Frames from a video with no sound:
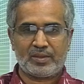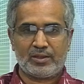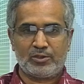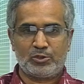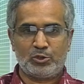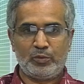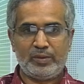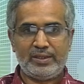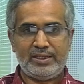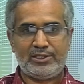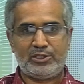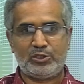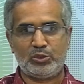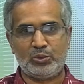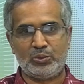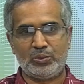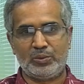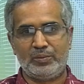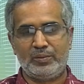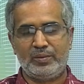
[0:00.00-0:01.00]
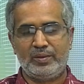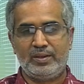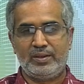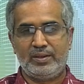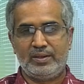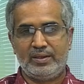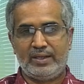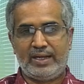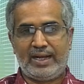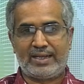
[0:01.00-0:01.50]
So, we need to
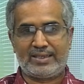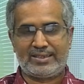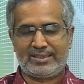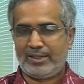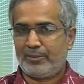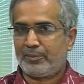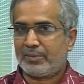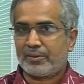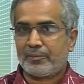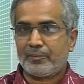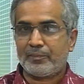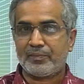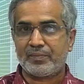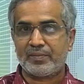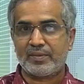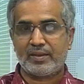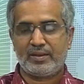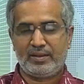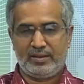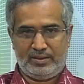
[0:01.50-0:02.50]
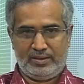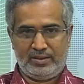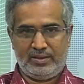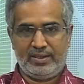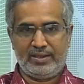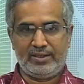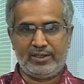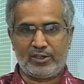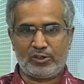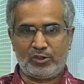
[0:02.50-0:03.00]
accept
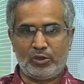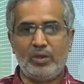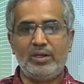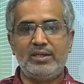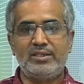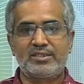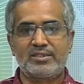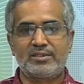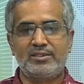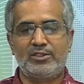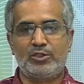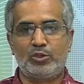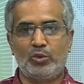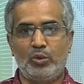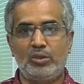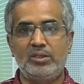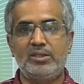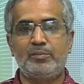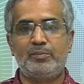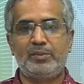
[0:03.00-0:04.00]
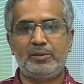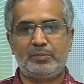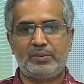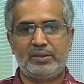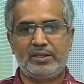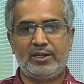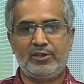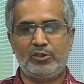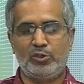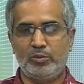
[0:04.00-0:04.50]
and acknowledge that older
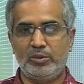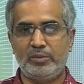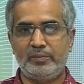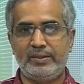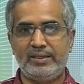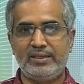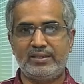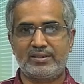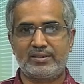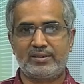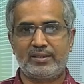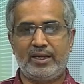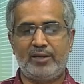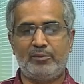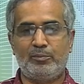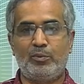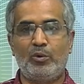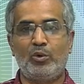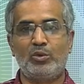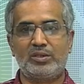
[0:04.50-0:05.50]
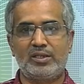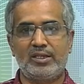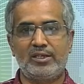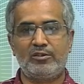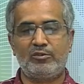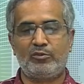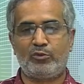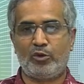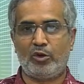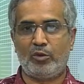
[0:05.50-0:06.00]
people are human beings, and both
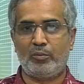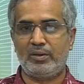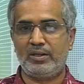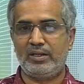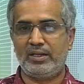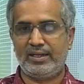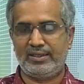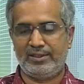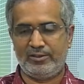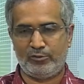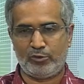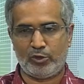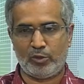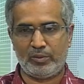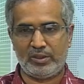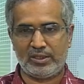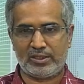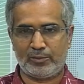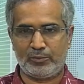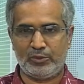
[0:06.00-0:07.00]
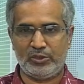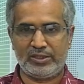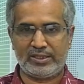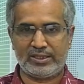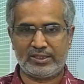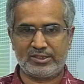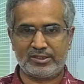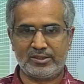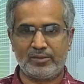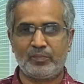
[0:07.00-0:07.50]
in formal and informal
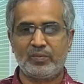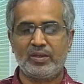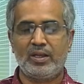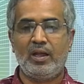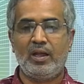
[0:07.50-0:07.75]
communication,